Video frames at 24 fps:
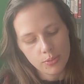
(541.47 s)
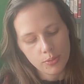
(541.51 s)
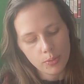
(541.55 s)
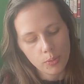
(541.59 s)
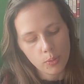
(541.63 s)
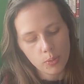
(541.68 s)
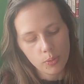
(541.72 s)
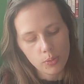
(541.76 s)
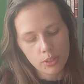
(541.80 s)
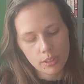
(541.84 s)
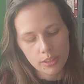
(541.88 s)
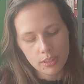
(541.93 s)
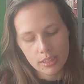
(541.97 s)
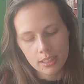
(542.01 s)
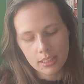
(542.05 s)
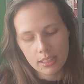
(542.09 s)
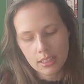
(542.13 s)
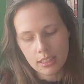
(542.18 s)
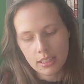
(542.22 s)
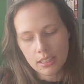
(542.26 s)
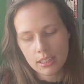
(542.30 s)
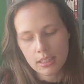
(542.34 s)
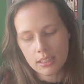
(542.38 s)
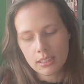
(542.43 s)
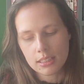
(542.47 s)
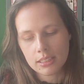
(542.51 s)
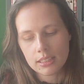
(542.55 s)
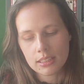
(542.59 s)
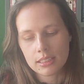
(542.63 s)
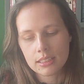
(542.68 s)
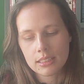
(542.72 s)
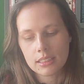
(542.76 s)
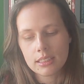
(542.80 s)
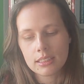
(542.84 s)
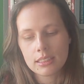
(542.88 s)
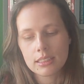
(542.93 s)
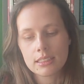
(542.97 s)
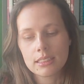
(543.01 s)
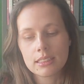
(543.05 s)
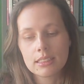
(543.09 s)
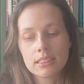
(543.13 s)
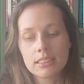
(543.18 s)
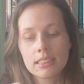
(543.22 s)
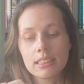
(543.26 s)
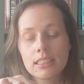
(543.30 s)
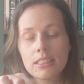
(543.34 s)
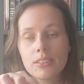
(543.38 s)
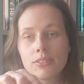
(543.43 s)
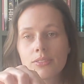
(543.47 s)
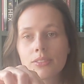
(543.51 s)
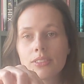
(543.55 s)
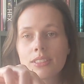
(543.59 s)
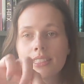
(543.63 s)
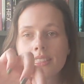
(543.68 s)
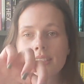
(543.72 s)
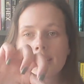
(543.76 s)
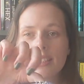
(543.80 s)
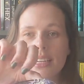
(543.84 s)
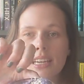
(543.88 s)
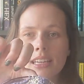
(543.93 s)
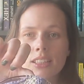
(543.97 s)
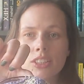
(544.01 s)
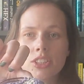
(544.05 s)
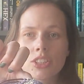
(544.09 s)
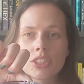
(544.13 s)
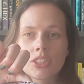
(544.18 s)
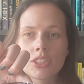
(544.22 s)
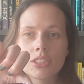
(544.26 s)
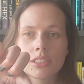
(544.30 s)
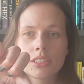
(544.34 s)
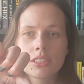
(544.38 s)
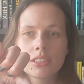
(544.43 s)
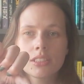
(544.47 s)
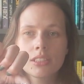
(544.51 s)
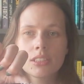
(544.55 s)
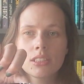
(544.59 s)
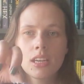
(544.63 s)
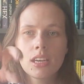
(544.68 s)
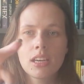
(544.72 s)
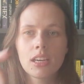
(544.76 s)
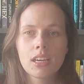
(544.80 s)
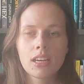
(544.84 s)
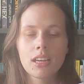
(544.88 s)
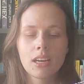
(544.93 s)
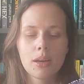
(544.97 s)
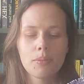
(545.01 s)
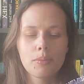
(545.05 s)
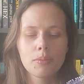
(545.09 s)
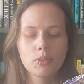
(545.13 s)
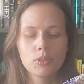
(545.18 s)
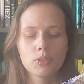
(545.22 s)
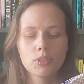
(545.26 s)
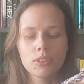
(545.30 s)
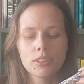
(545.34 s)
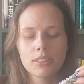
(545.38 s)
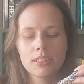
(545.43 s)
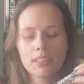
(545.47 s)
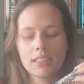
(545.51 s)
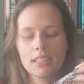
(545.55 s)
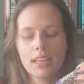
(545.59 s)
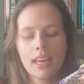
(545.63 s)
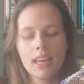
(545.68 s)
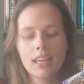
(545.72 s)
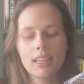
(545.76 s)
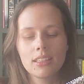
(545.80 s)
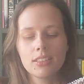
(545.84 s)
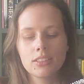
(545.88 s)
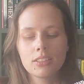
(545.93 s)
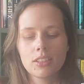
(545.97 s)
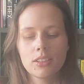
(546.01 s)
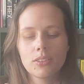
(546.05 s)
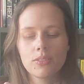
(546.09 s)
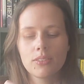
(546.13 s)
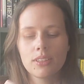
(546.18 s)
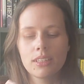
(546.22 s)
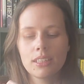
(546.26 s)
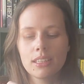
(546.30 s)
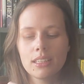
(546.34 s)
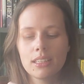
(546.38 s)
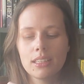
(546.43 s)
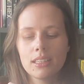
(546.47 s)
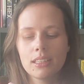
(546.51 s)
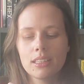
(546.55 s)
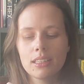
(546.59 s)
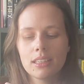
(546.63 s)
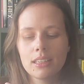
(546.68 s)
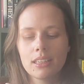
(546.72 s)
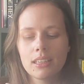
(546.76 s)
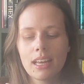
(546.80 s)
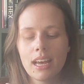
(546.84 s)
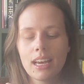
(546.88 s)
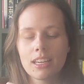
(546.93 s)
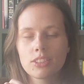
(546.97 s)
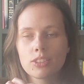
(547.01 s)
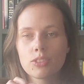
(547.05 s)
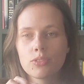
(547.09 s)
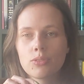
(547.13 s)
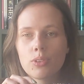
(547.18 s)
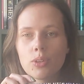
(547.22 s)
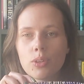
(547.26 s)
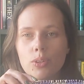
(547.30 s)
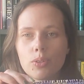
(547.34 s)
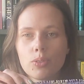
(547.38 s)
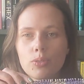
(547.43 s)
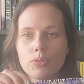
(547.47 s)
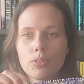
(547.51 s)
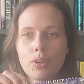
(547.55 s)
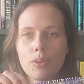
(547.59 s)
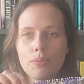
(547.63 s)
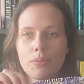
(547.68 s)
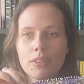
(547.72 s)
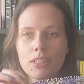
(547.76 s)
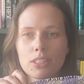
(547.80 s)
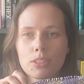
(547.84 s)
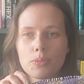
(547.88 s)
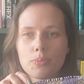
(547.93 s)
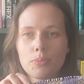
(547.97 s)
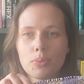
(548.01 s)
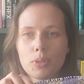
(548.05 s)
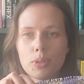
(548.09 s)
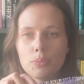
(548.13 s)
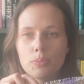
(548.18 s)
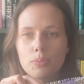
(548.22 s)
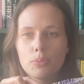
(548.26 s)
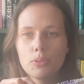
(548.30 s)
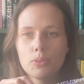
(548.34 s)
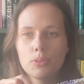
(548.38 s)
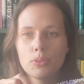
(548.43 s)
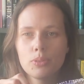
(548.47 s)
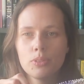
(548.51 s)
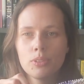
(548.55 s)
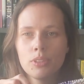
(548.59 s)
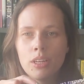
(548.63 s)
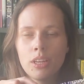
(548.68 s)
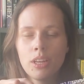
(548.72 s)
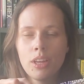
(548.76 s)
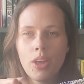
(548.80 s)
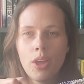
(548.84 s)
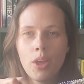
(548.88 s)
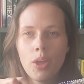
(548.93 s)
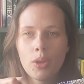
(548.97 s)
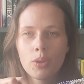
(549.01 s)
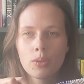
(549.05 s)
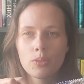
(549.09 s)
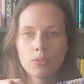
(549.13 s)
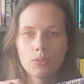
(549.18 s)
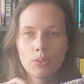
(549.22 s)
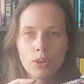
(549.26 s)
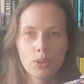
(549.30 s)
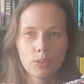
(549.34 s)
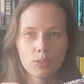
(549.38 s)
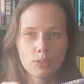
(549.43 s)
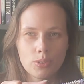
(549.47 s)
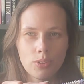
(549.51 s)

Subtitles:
for the sleeve section, also at the end of the last row from this purple row.